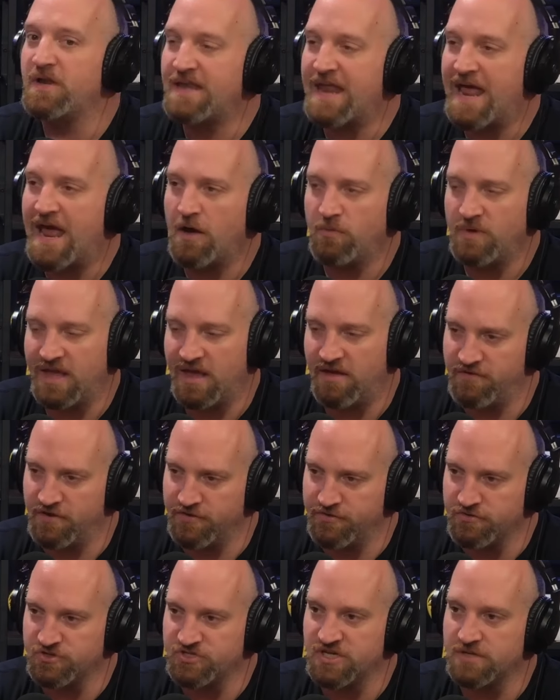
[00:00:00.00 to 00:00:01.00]
now we have
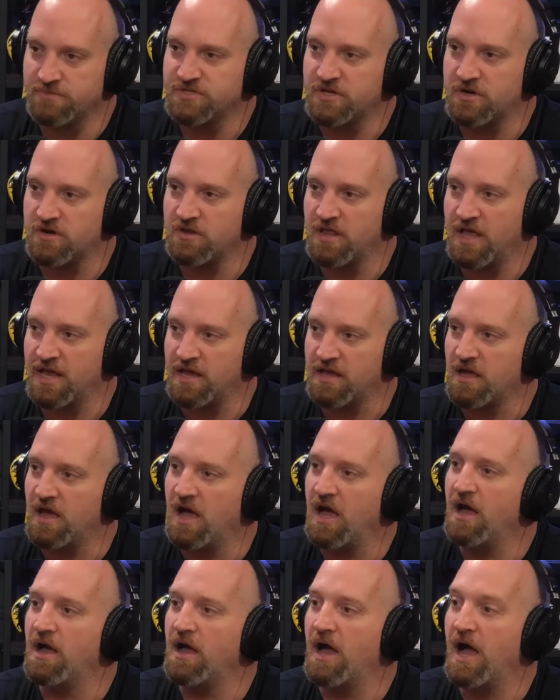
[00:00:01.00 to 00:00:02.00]
other gyms that are like,
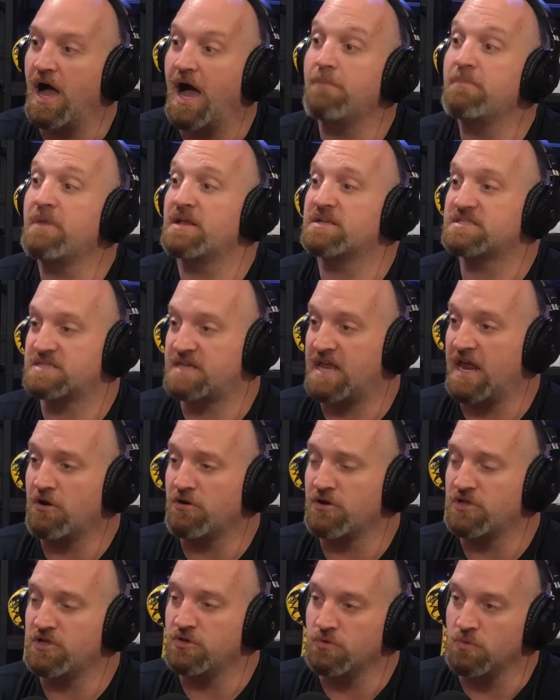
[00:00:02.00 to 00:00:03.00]
I'm not
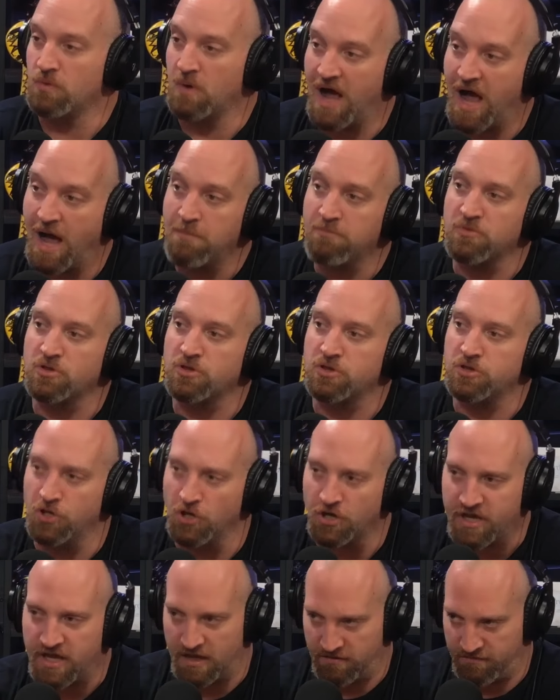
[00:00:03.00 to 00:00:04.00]
scared of you. I'm
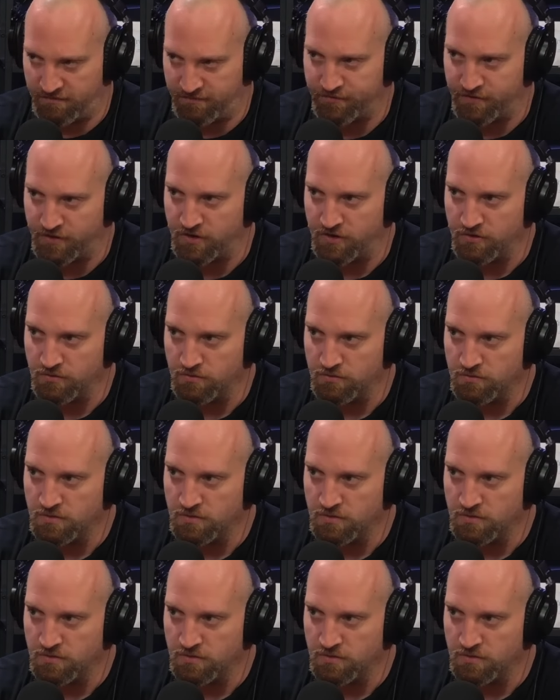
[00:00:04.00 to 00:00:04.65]
looking for you.